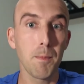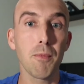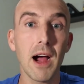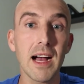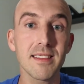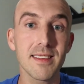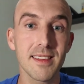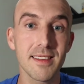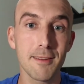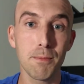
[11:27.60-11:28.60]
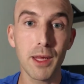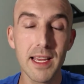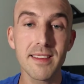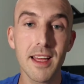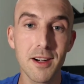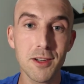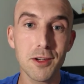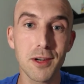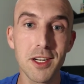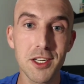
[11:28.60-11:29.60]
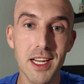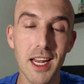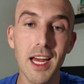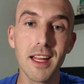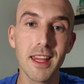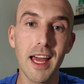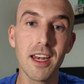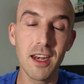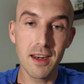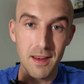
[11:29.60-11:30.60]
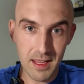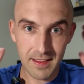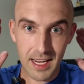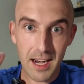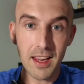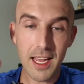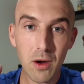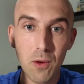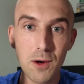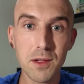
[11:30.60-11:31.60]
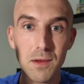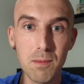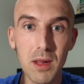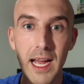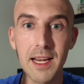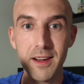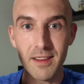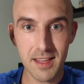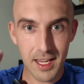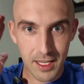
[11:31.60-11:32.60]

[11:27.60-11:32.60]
processes in place that are stringent, that it's kind of like a horse with blinders.